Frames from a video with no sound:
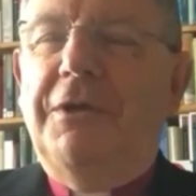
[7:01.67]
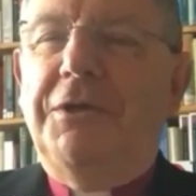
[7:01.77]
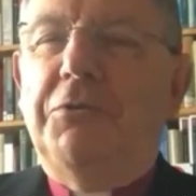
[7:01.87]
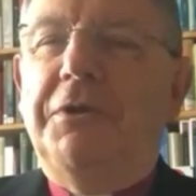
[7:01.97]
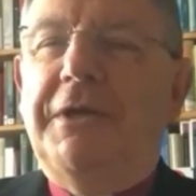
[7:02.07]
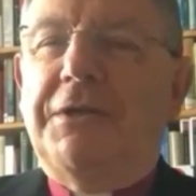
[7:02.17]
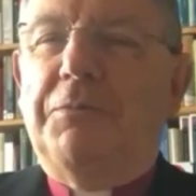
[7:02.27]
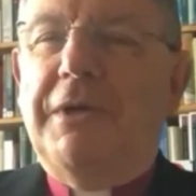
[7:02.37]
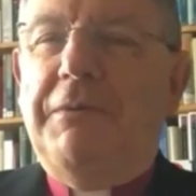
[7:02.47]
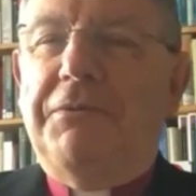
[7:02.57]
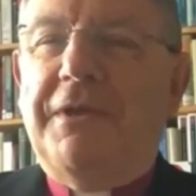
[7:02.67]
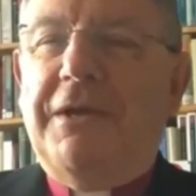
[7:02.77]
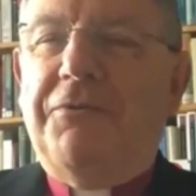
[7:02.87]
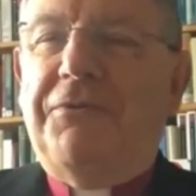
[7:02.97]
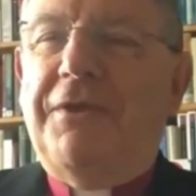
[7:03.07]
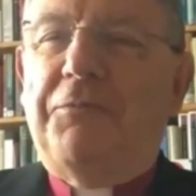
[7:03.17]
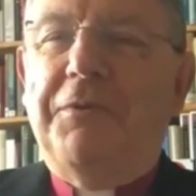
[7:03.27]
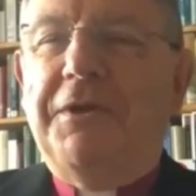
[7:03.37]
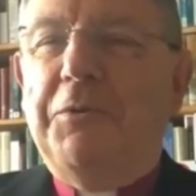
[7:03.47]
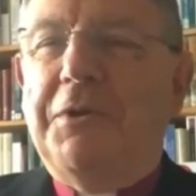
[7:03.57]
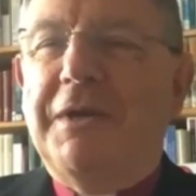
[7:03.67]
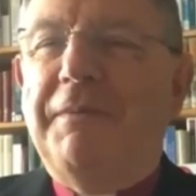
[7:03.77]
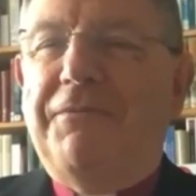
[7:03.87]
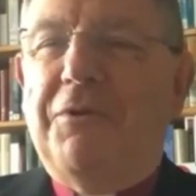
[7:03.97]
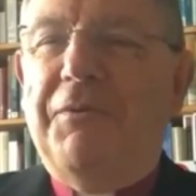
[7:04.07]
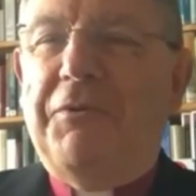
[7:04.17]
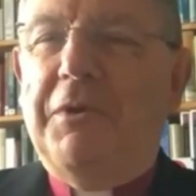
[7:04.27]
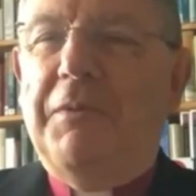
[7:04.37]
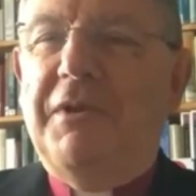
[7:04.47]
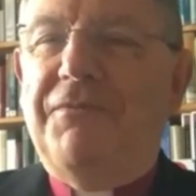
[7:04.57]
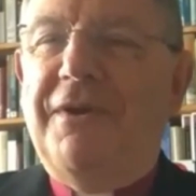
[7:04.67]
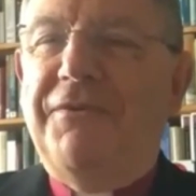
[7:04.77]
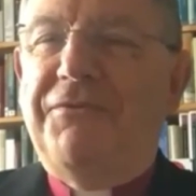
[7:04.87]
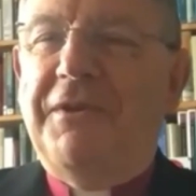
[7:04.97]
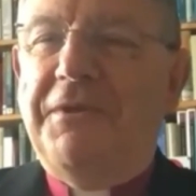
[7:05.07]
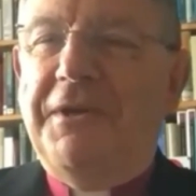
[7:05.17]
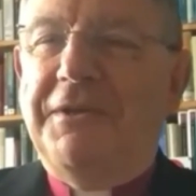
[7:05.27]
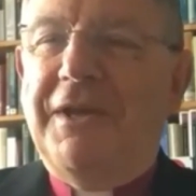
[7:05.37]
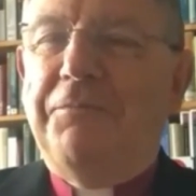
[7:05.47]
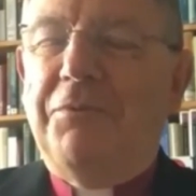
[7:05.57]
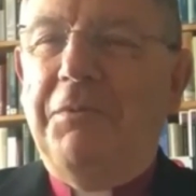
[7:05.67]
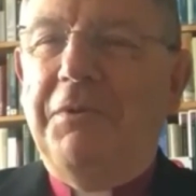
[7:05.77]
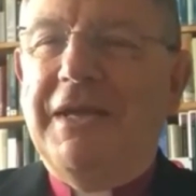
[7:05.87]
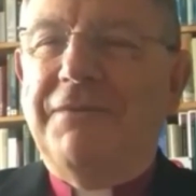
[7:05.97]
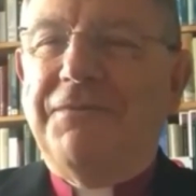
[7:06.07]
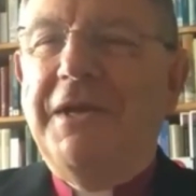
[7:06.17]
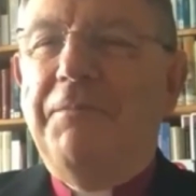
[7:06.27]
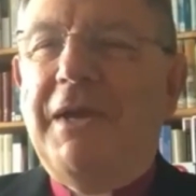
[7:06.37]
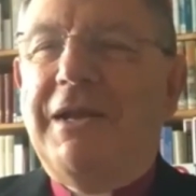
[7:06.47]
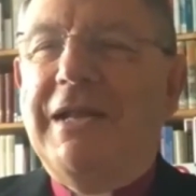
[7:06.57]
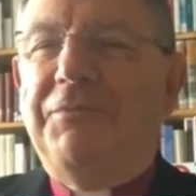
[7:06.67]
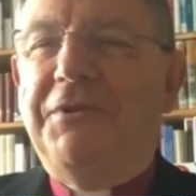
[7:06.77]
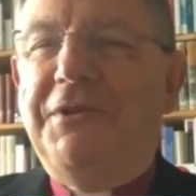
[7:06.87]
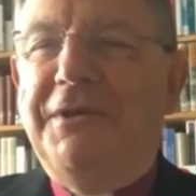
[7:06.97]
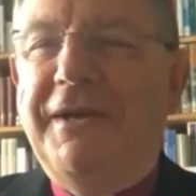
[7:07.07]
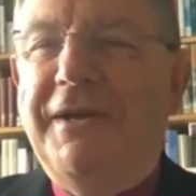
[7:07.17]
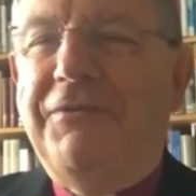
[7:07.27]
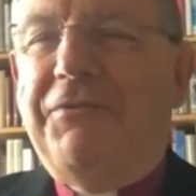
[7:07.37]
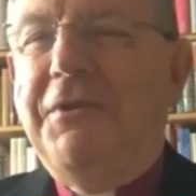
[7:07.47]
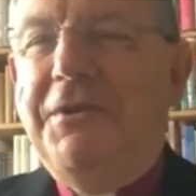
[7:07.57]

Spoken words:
you could get away with that because that's where you were coming from, as it were. But if I said that, I'd probably have to be clapped in irons.